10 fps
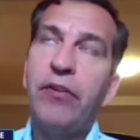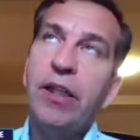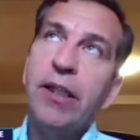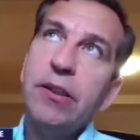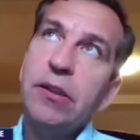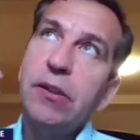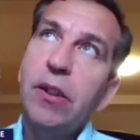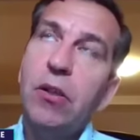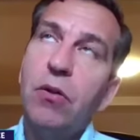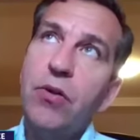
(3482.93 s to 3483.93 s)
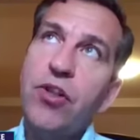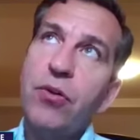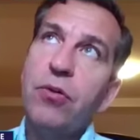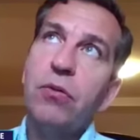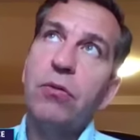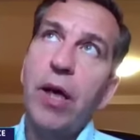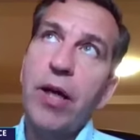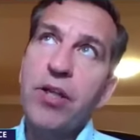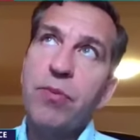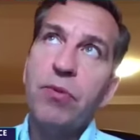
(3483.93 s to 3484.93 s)
think that also I,
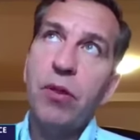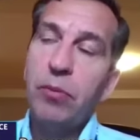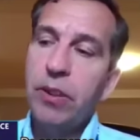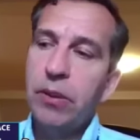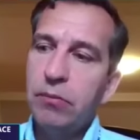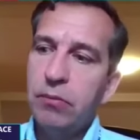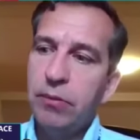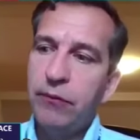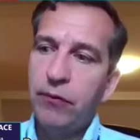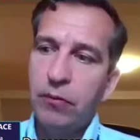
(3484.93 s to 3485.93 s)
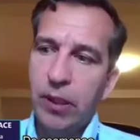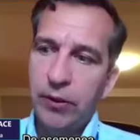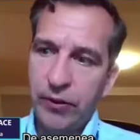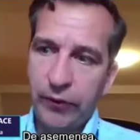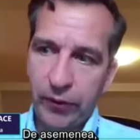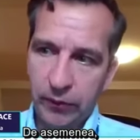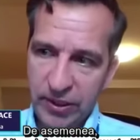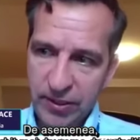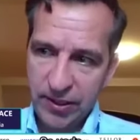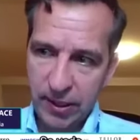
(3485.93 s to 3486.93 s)
I spoke a little bit before about the
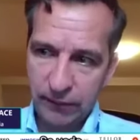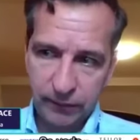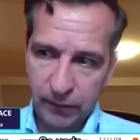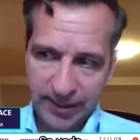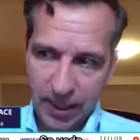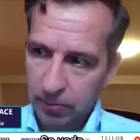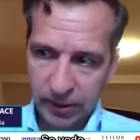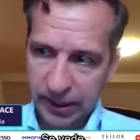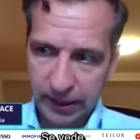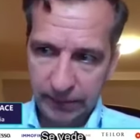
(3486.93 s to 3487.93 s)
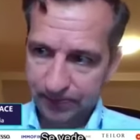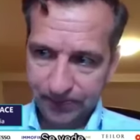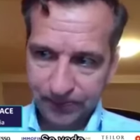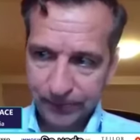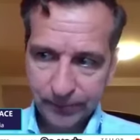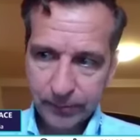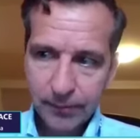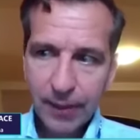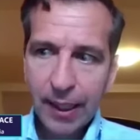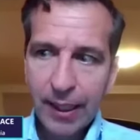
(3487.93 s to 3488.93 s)
authorities. They, for example, they,
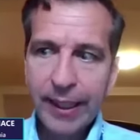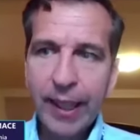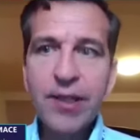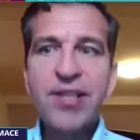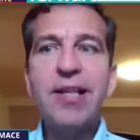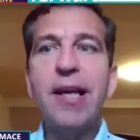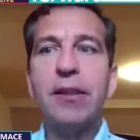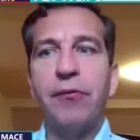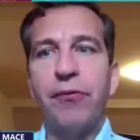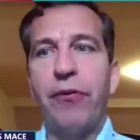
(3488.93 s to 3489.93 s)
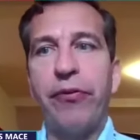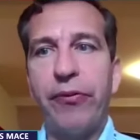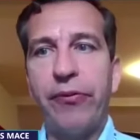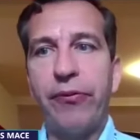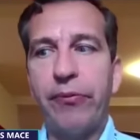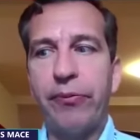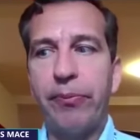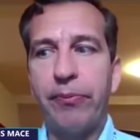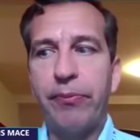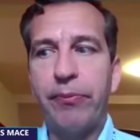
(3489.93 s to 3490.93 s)
they can see that if we
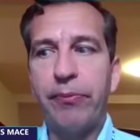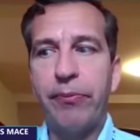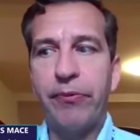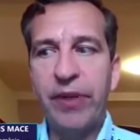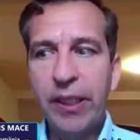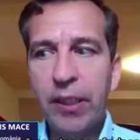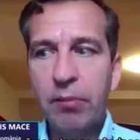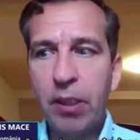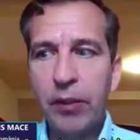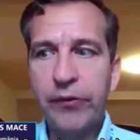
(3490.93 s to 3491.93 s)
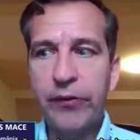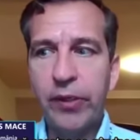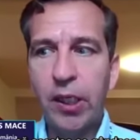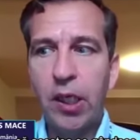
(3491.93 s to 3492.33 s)
think about